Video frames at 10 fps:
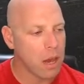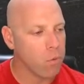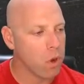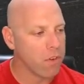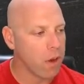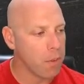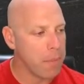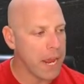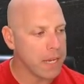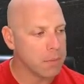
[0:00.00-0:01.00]
of one of our
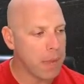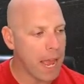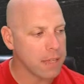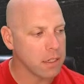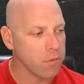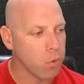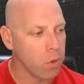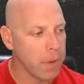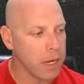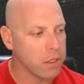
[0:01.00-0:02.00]
base passing
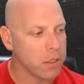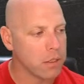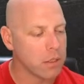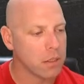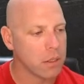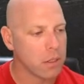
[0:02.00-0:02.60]
formations.